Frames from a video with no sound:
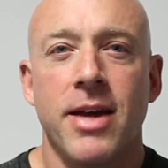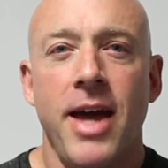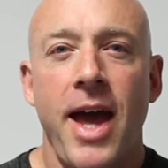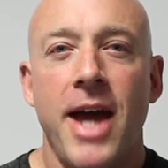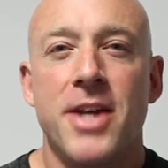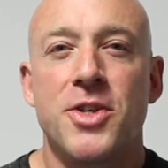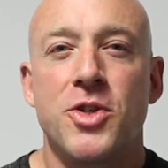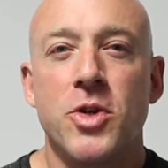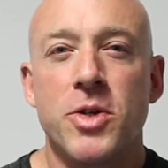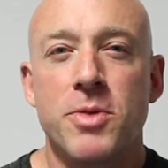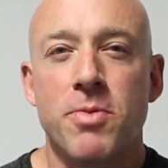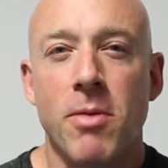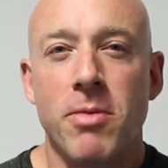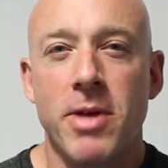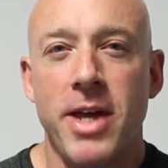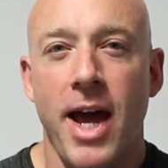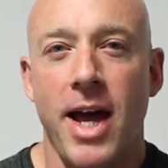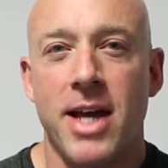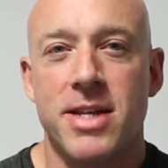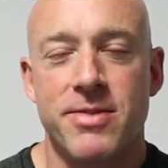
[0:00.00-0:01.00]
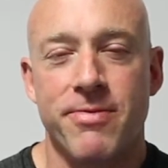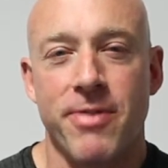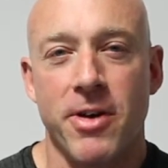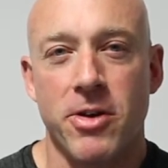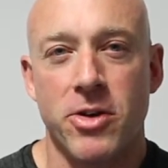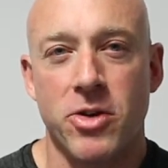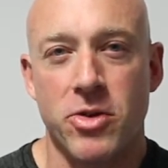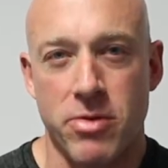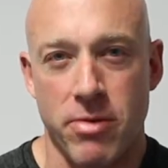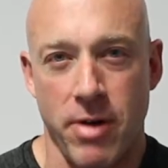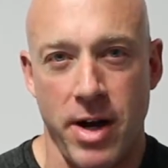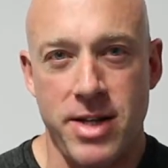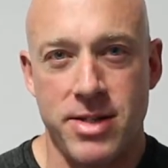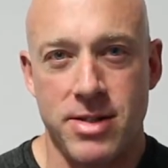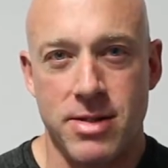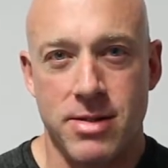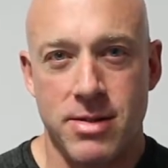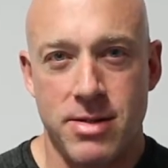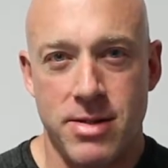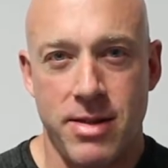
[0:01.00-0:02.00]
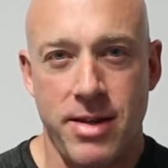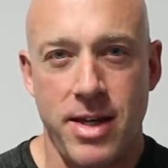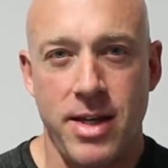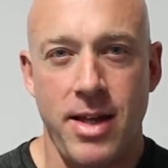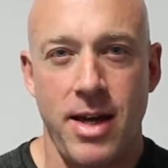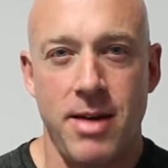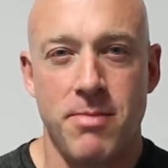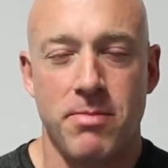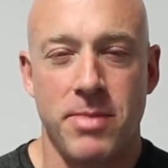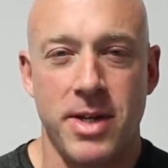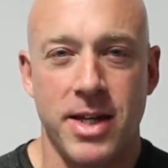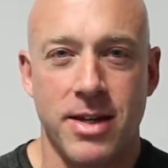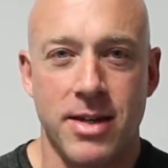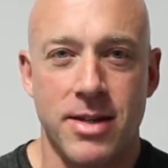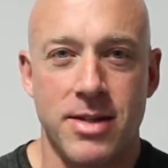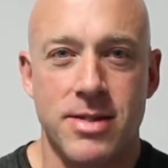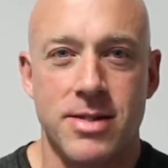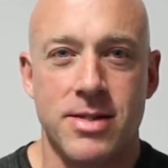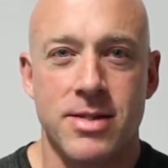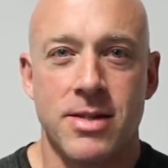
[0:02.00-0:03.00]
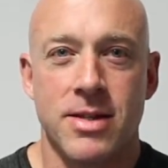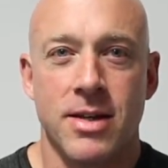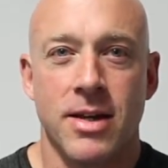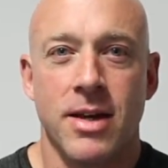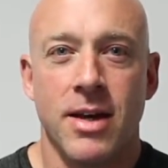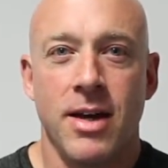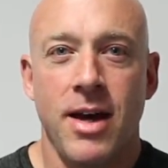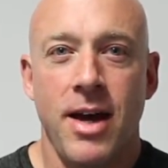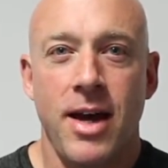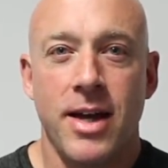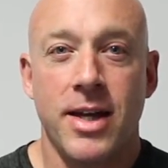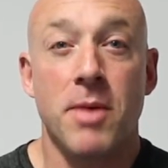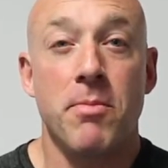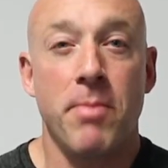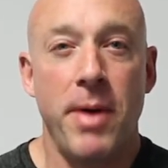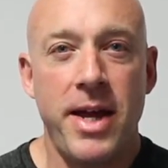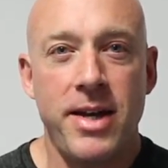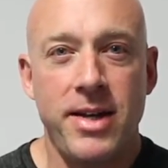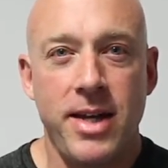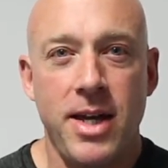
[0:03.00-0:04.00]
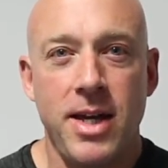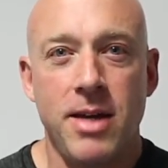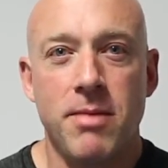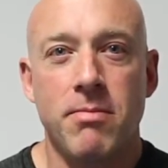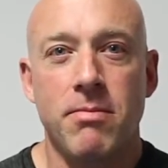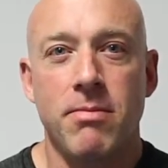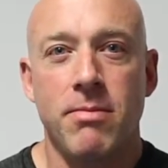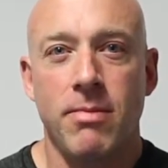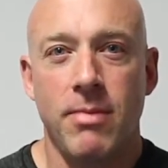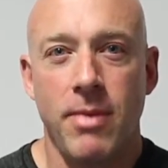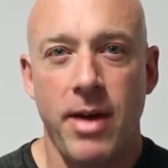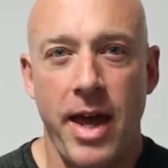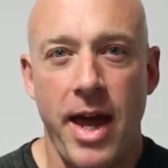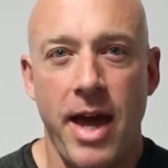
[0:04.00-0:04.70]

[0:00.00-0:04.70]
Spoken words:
And George probably has very good reason to think that, because compared to him,